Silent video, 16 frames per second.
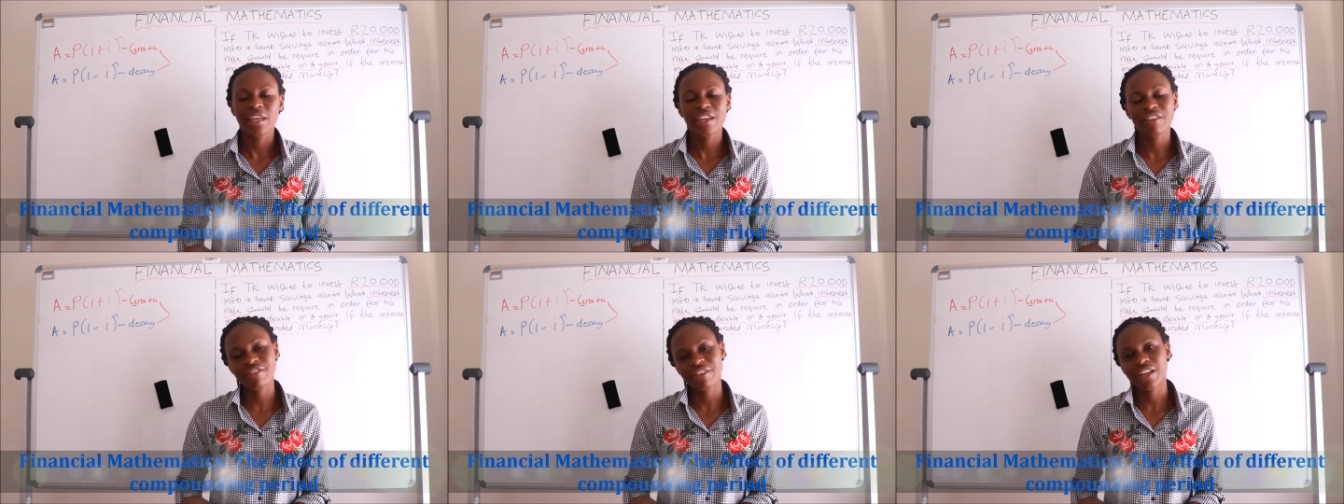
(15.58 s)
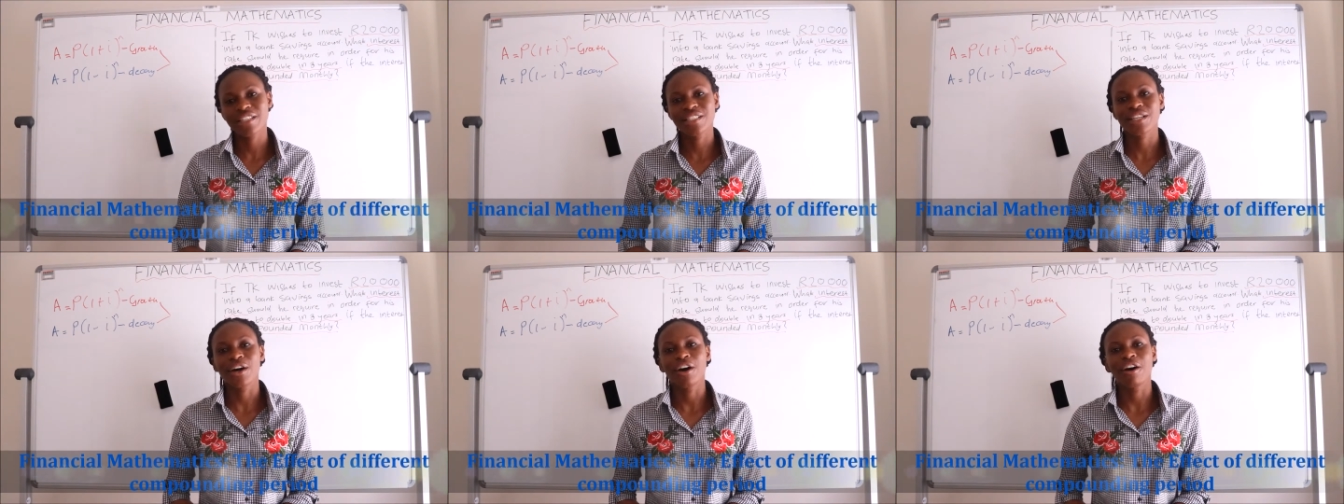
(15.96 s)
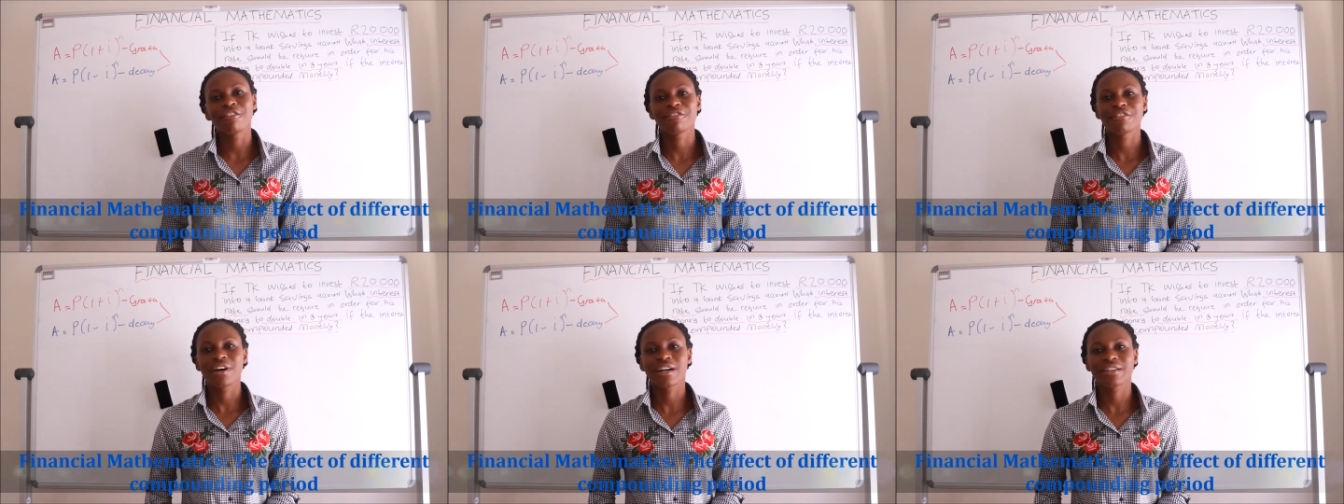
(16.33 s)
effect
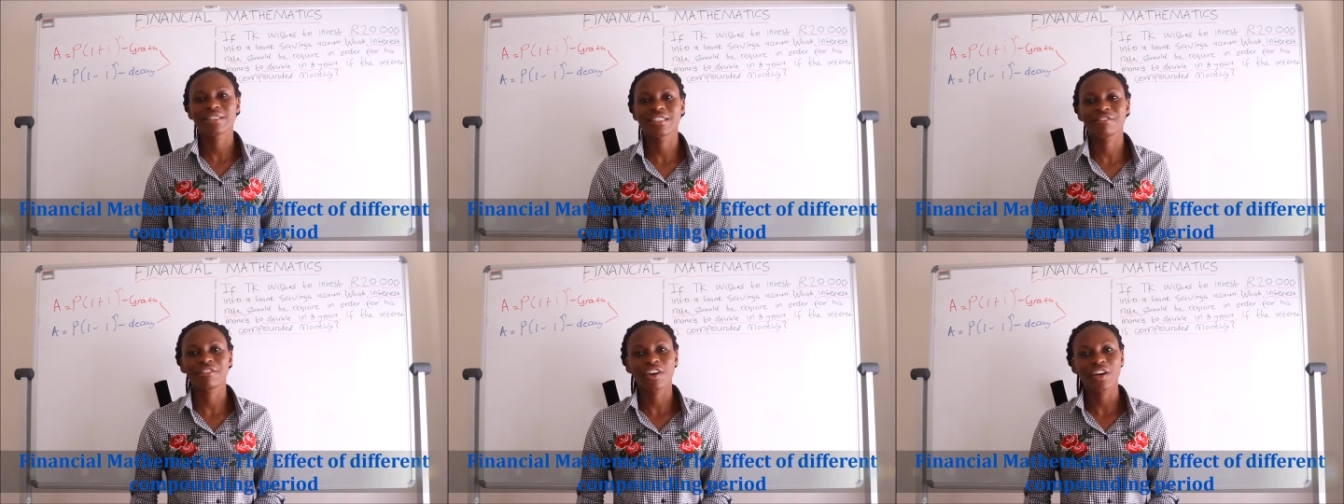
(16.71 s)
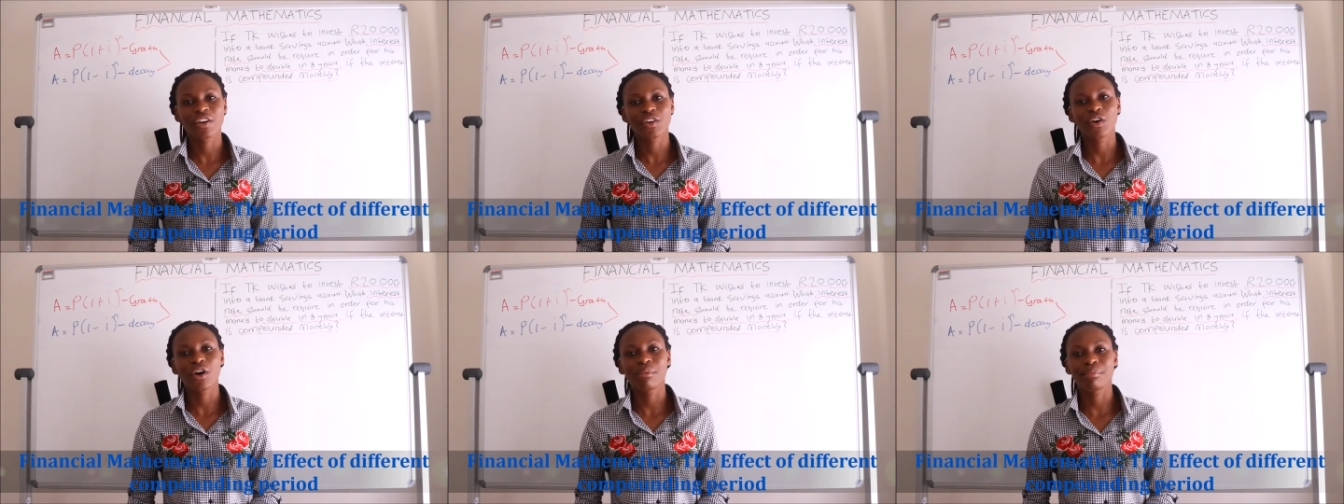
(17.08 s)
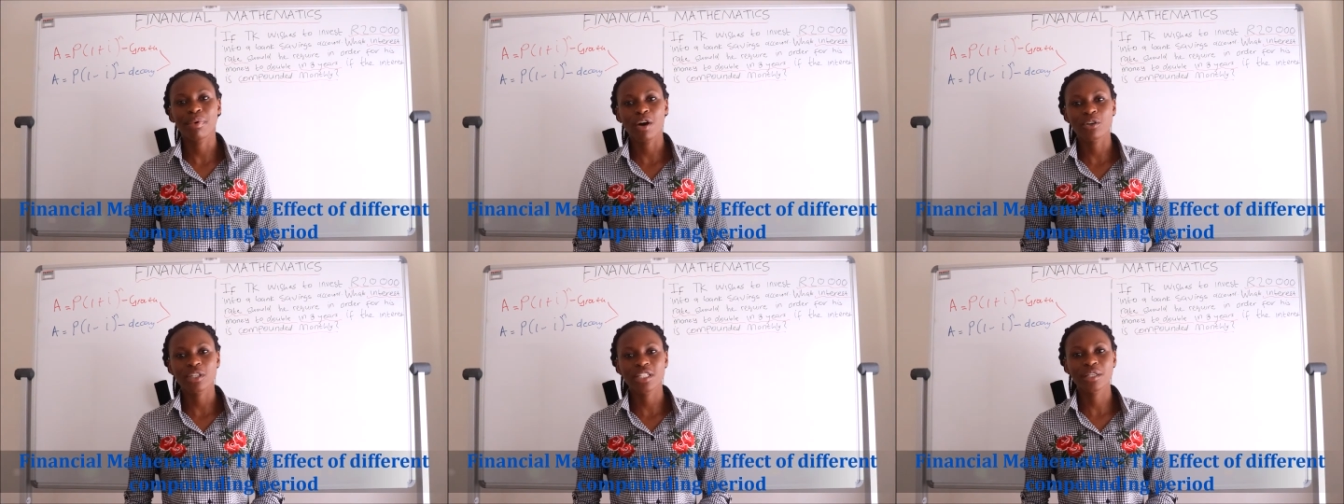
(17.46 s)
of a different
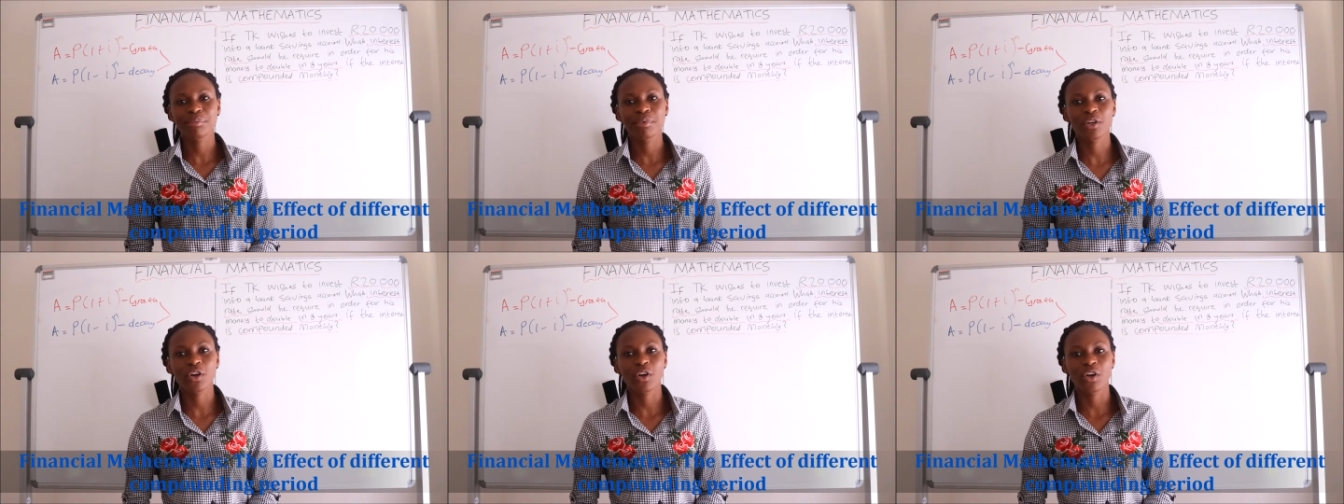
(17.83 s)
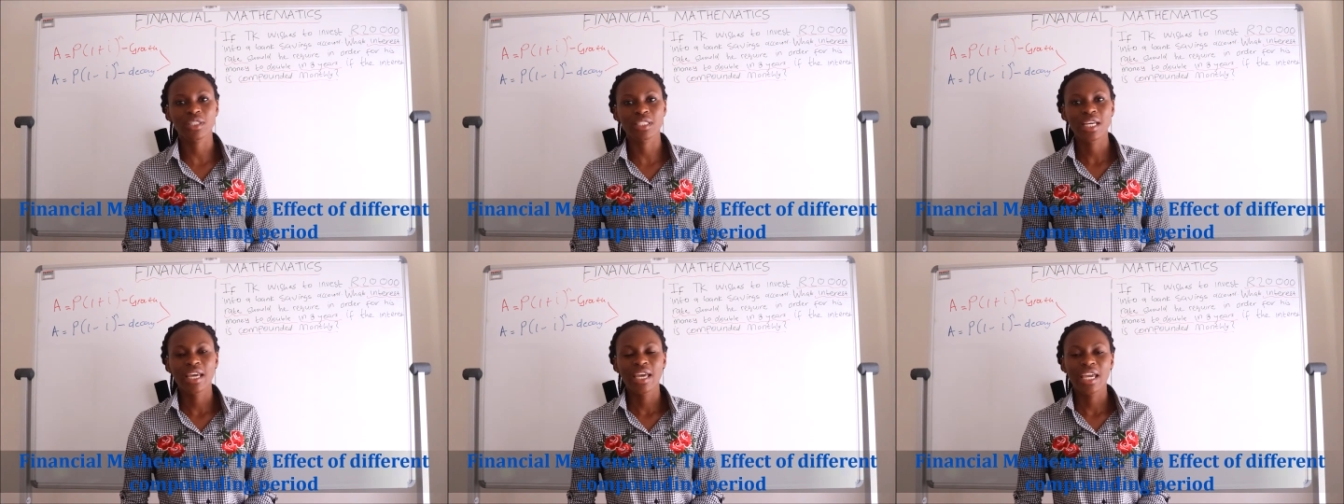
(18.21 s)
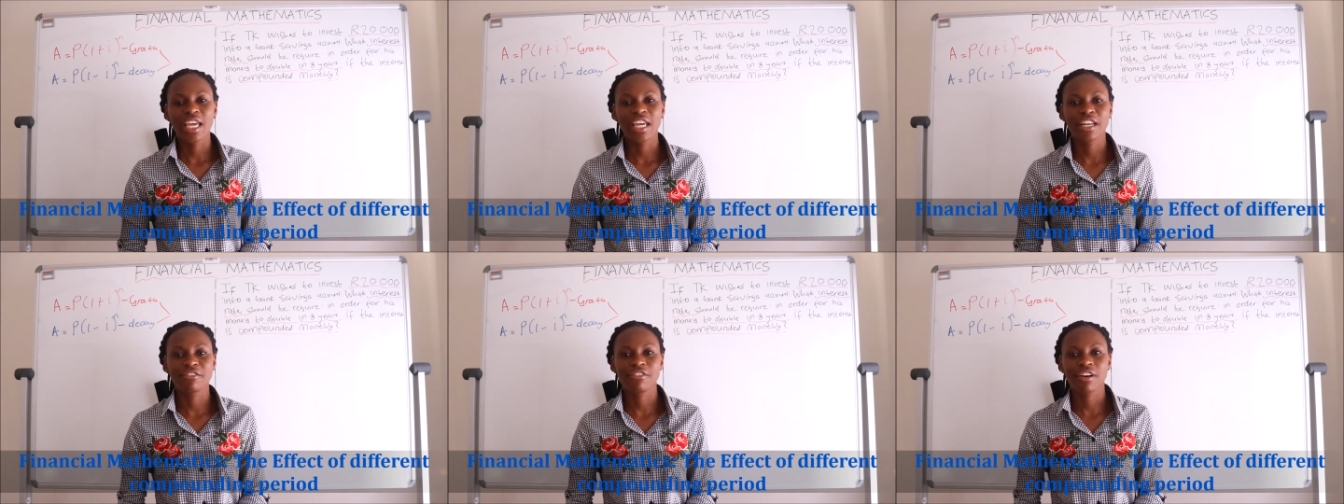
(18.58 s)
compounding period
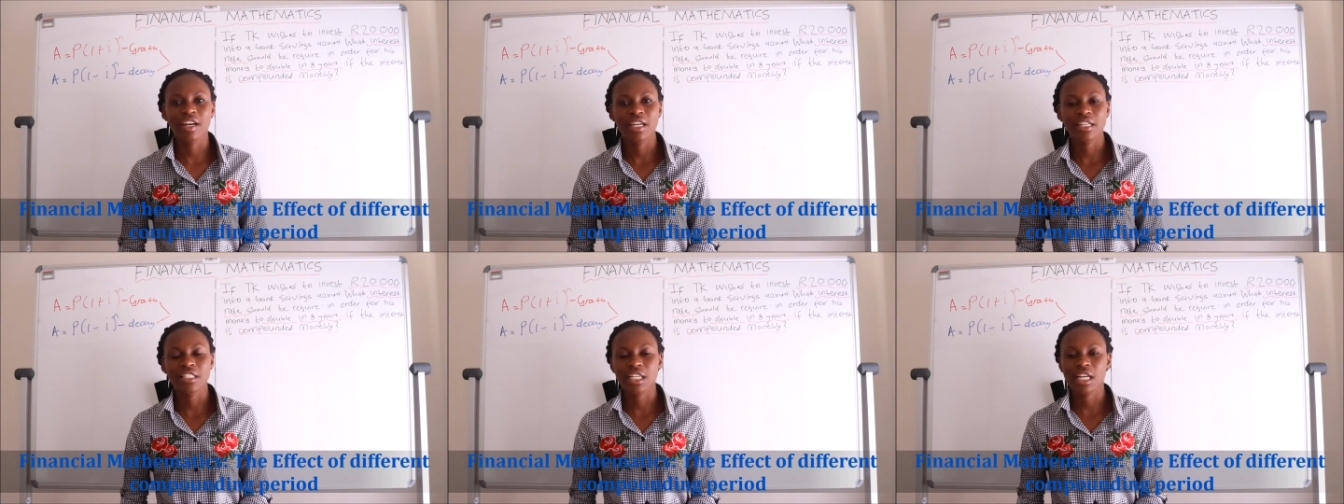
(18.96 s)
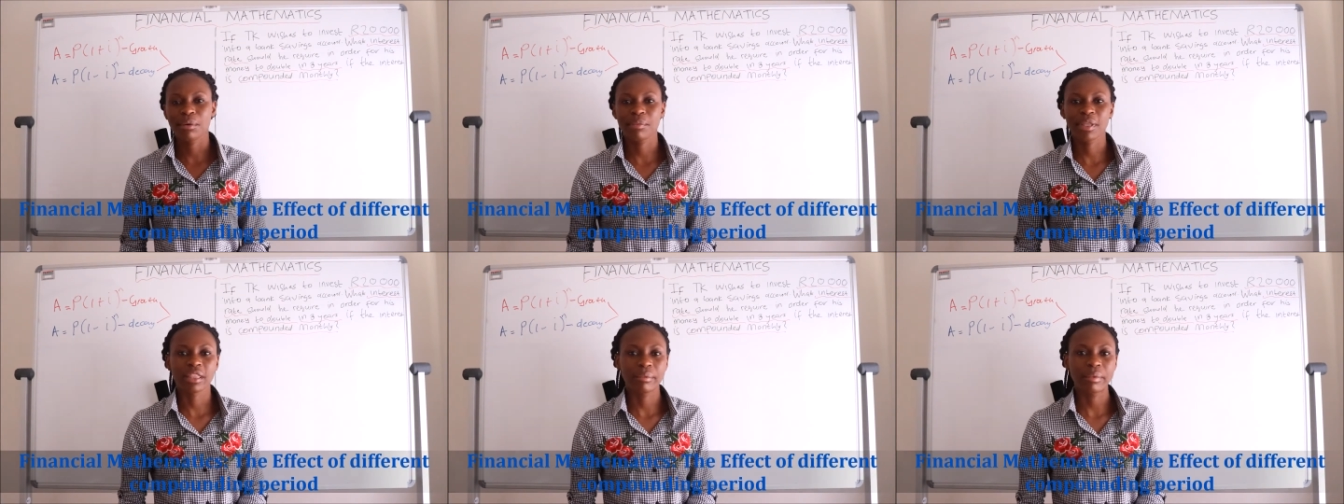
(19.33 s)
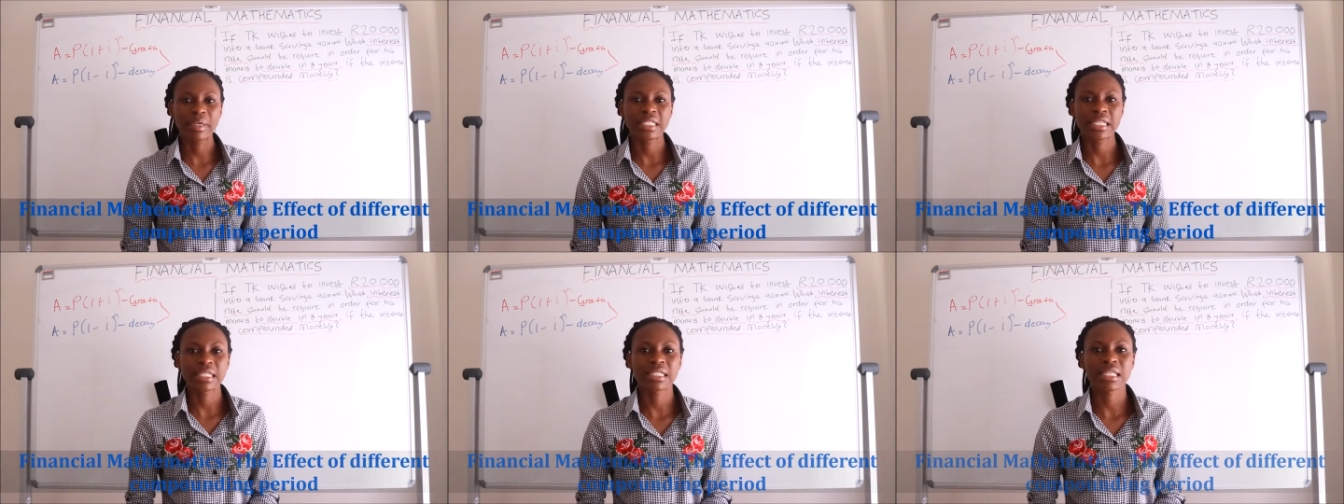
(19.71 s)
in financial
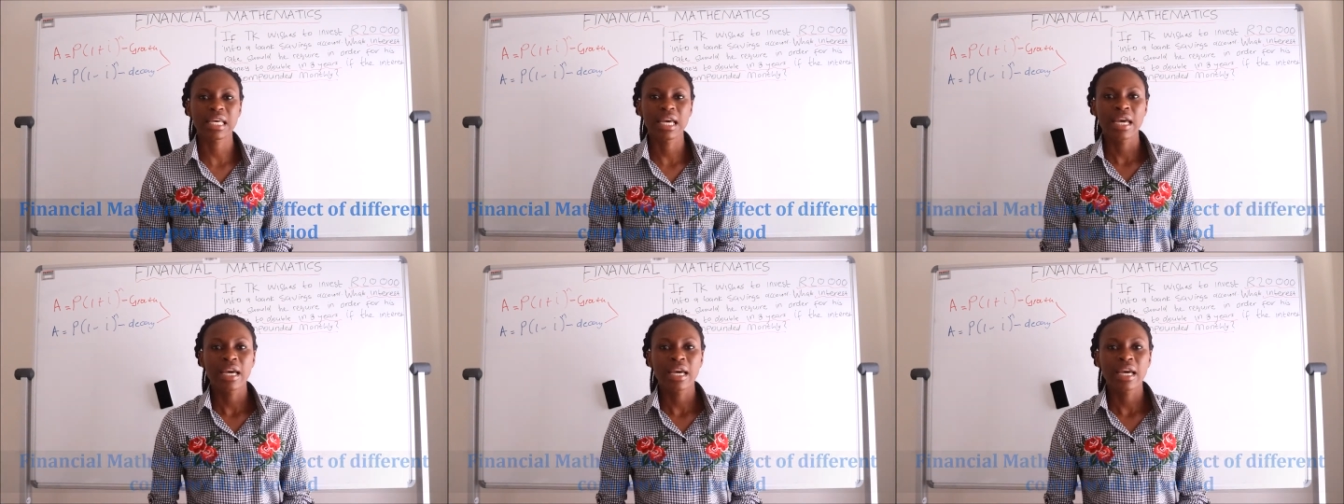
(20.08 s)
mathematics.